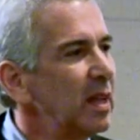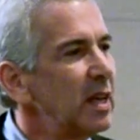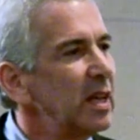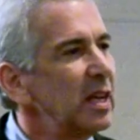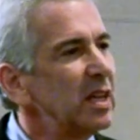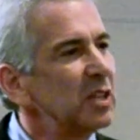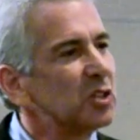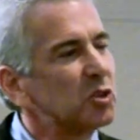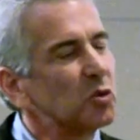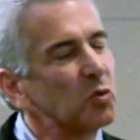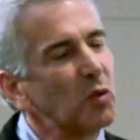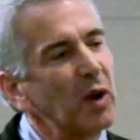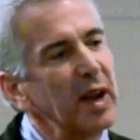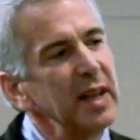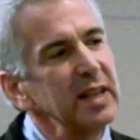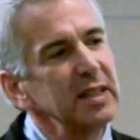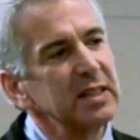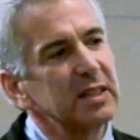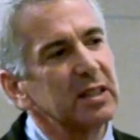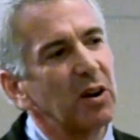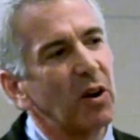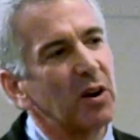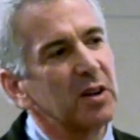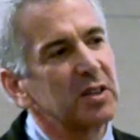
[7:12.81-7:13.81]
It's
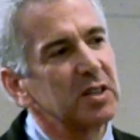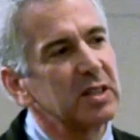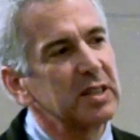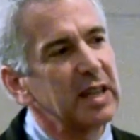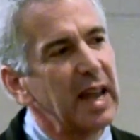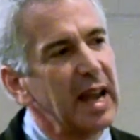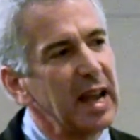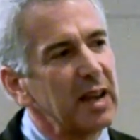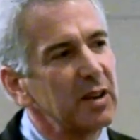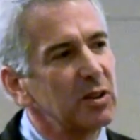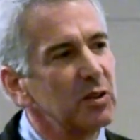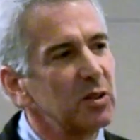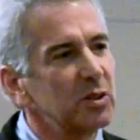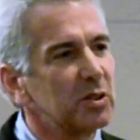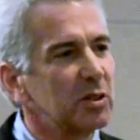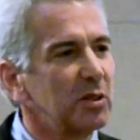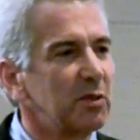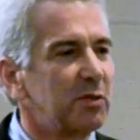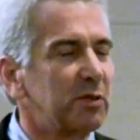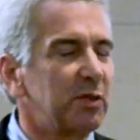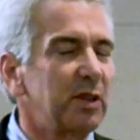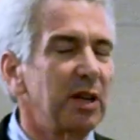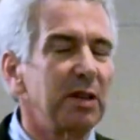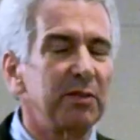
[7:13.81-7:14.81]
raised our standards
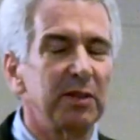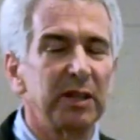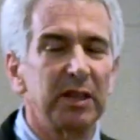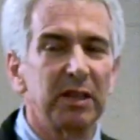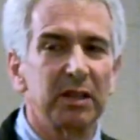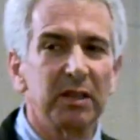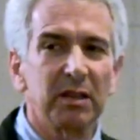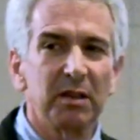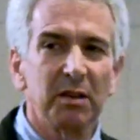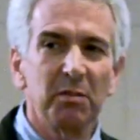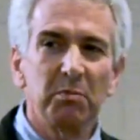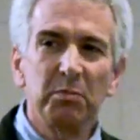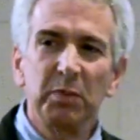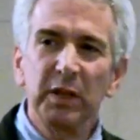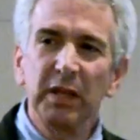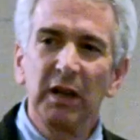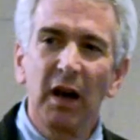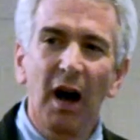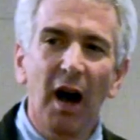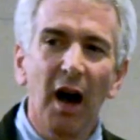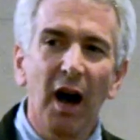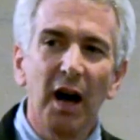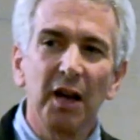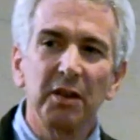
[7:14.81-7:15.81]
of living
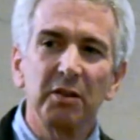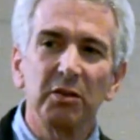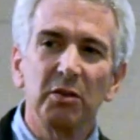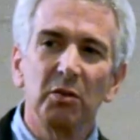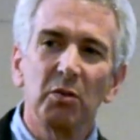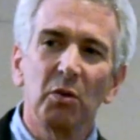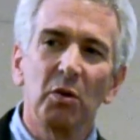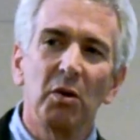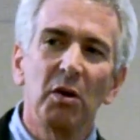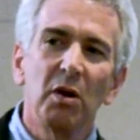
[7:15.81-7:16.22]
beyond